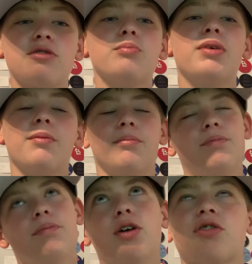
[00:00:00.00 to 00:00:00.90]

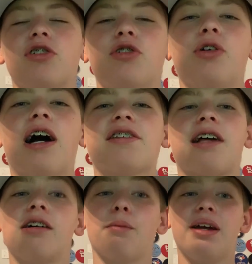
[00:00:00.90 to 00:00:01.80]
mostly two guys,
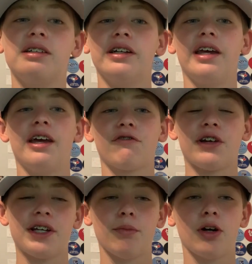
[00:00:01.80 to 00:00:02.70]
Tyler Mahle and
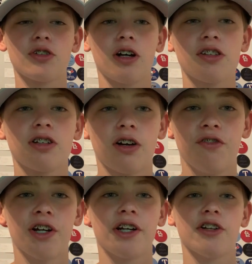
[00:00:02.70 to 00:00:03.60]
Frankie Montas, are
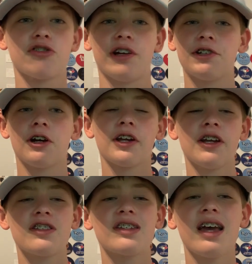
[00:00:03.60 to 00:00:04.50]
very good trade
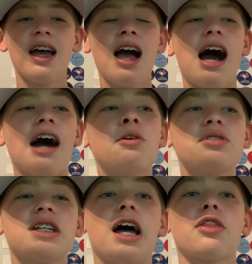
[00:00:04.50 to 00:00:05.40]
targets. I don't
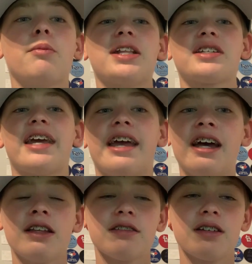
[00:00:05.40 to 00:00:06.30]
see how the Mets
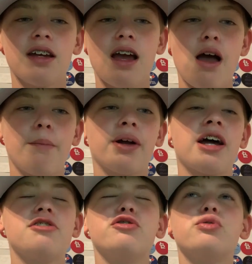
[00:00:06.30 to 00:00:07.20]
can't, but
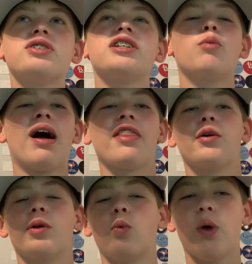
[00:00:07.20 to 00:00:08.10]
I do see why
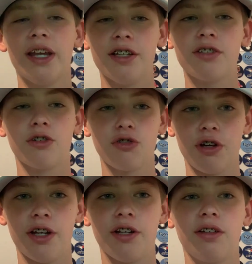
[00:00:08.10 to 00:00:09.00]
they would wait to
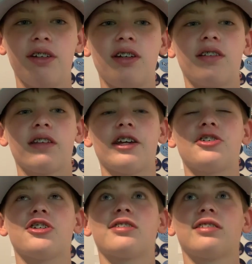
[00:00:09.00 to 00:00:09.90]
trade. Like
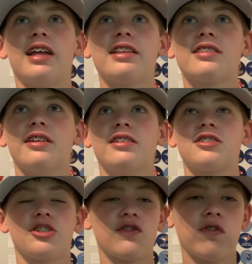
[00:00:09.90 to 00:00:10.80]
just let this
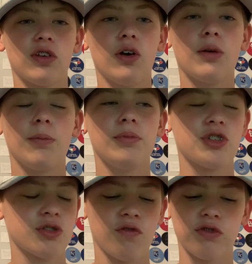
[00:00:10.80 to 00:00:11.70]
just float up,
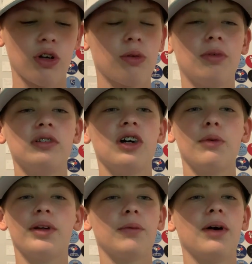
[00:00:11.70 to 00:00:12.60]
just float up a little
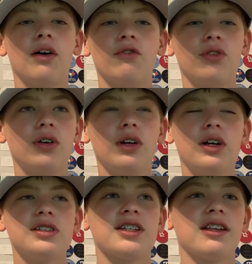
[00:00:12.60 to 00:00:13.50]
bit above
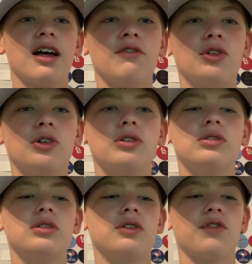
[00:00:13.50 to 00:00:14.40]
sea level
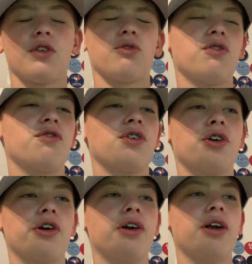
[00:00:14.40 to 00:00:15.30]
for the
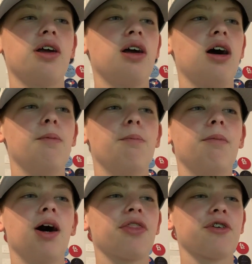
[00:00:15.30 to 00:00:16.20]
for a
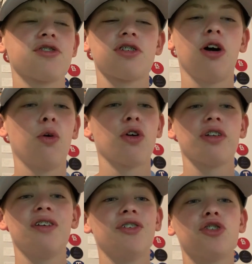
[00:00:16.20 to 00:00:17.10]
month or so, or
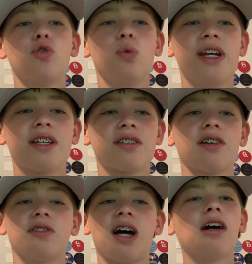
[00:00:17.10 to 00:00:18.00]
even two weeks
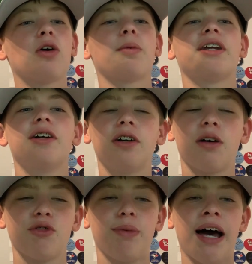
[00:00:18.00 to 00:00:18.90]
until Tylor Megill
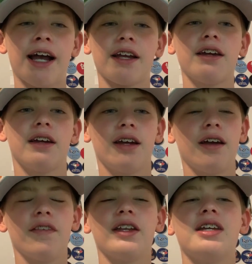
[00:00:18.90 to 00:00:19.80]
comes back,
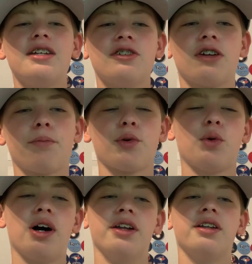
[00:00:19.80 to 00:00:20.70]
and then he's your number
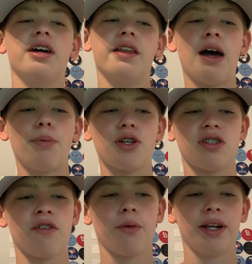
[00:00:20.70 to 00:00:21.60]
one, and that
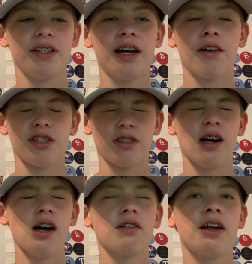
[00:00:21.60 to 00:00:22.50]
pushes everybody down a
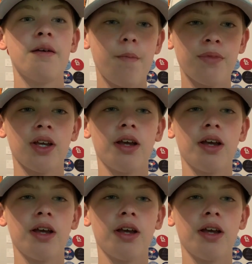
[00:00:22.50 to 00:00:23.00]
slot, right?